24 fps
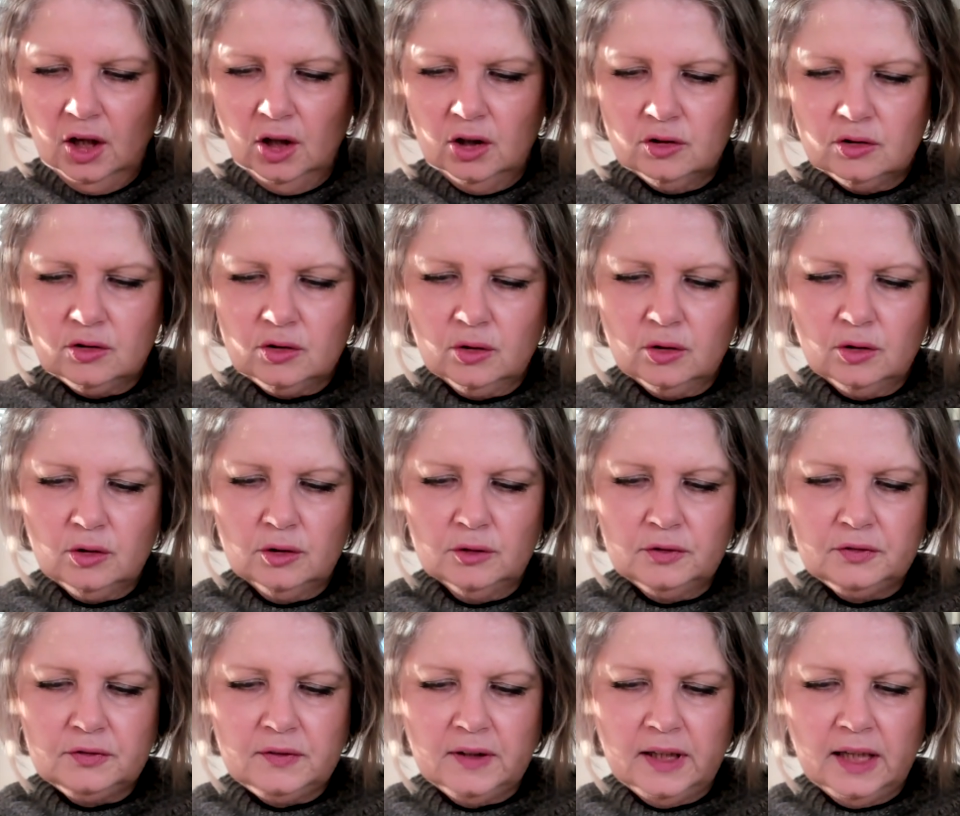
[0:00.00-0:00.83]
So the
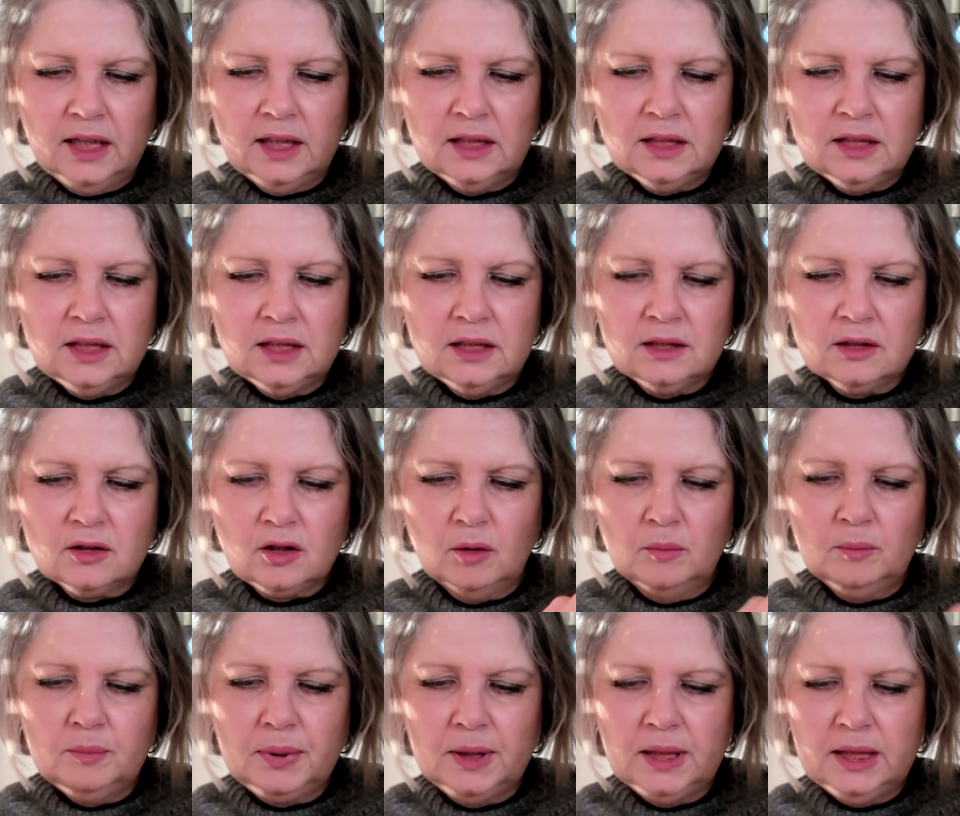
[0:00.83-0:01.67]
fade is
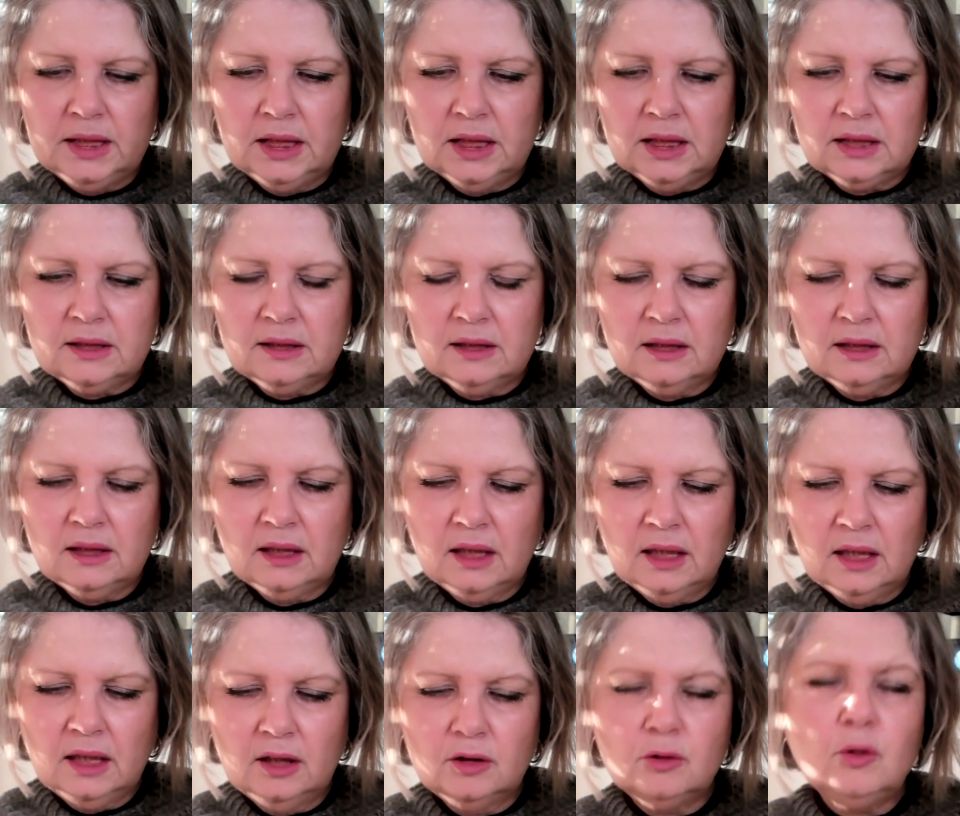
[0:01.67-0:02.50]
complete,
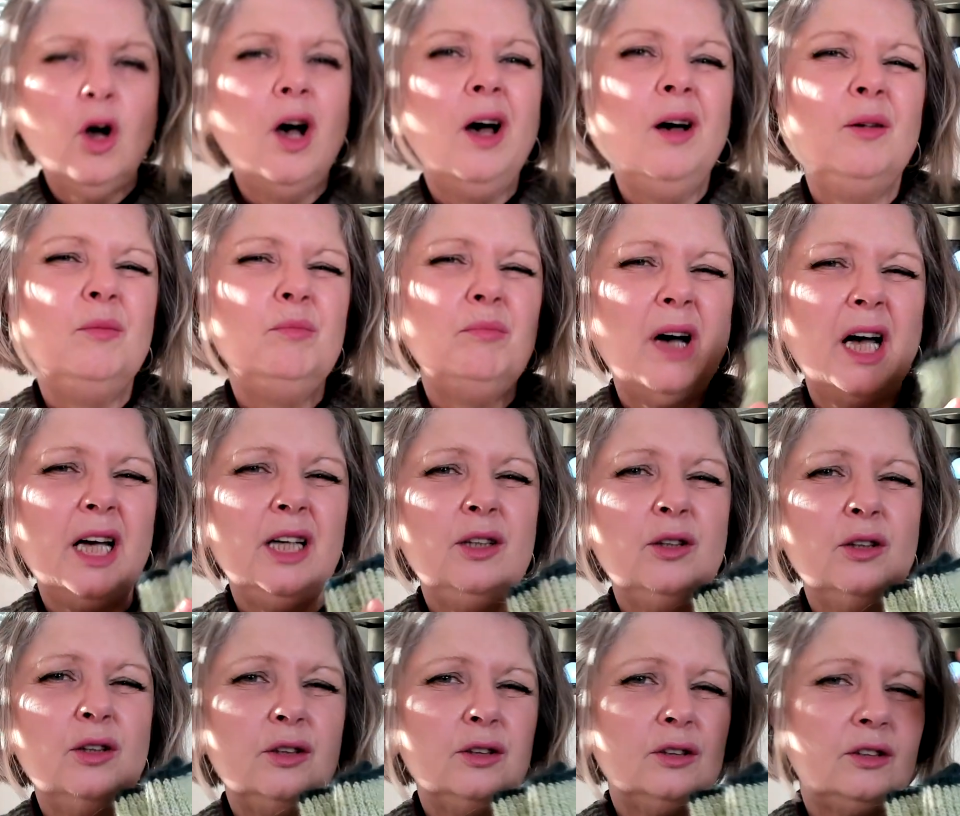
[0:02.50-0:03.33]
and
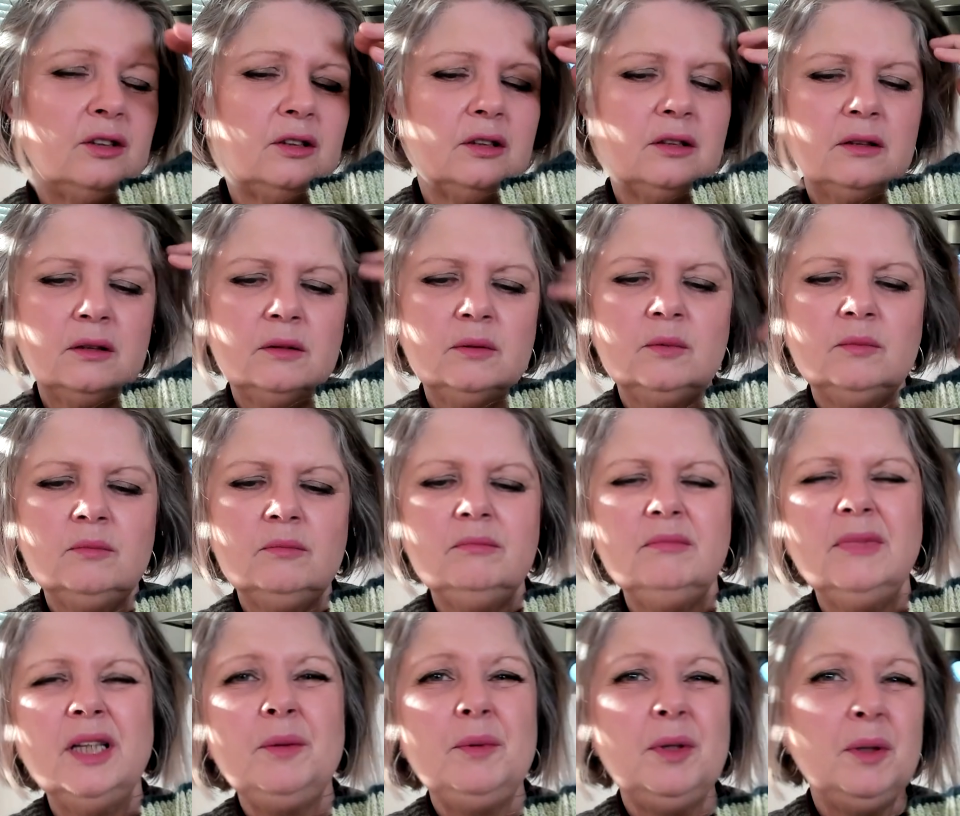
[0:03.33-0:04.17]

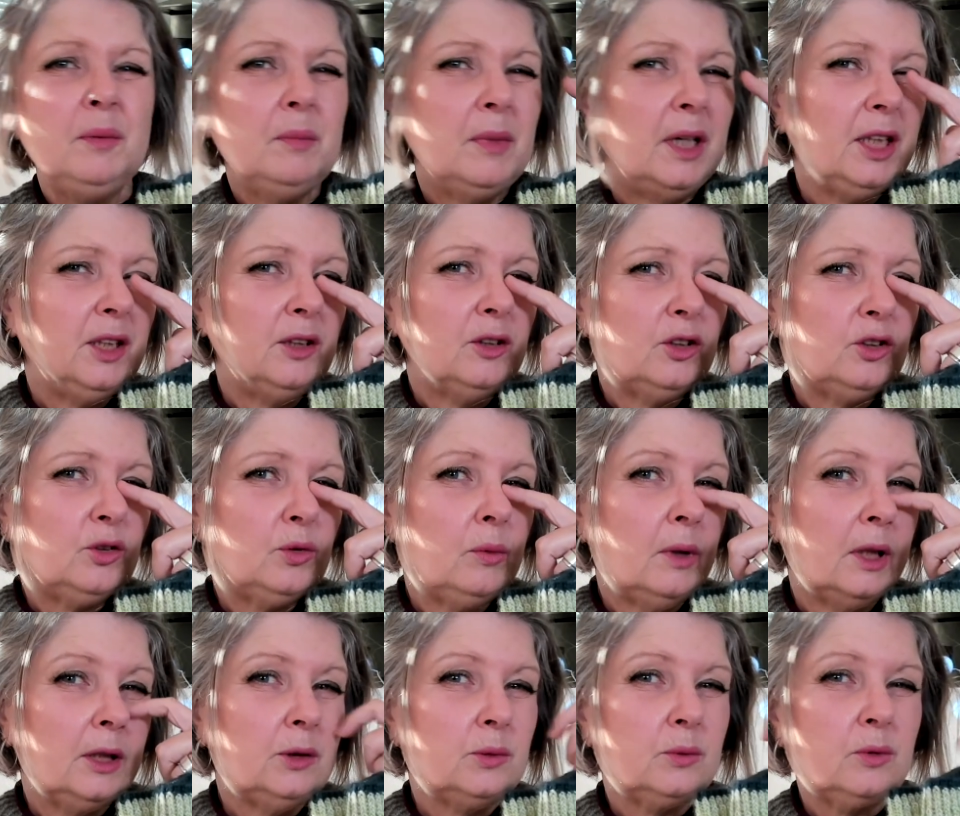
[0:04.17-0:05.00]
maybe minus
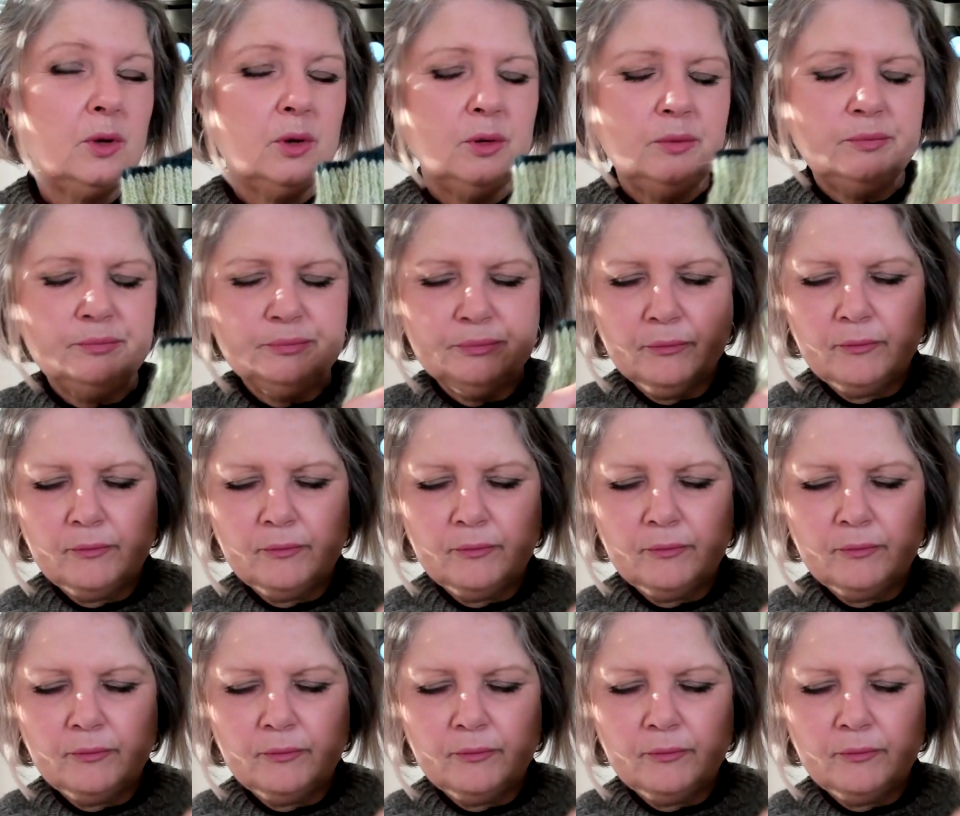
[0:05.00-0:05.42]
one row.